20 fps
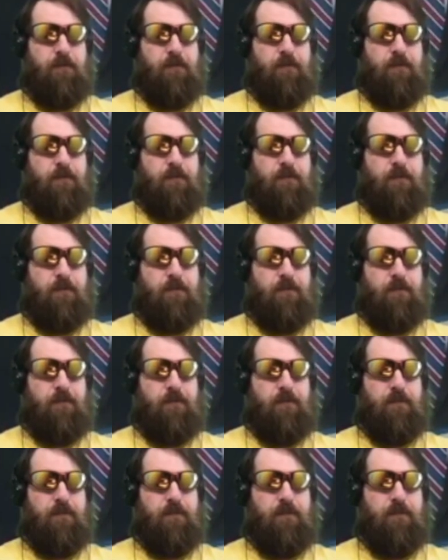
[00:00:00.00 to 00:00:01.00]

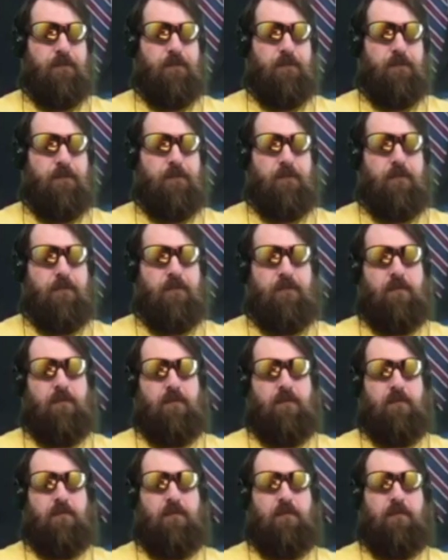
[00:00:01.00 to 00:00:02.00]

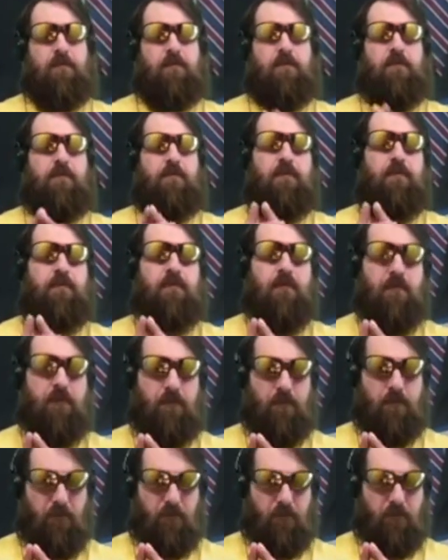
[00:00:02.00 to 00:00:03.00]

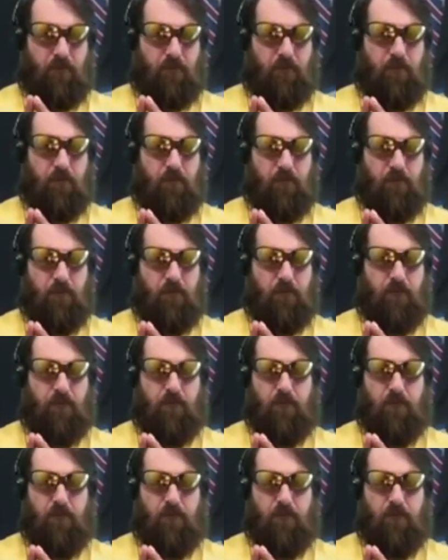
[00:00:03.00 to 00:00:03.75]
No words are spoken by the person on screen.